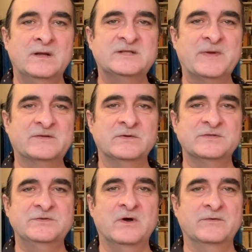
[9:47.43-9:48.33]

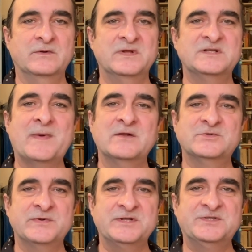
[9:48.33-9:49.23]
Lispector's novel is about
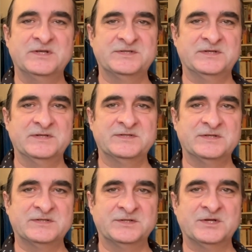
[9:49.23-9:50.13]
doing justice
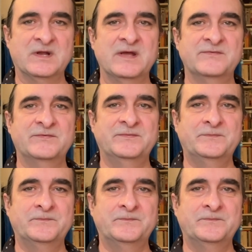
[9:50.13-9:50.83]
to such a life.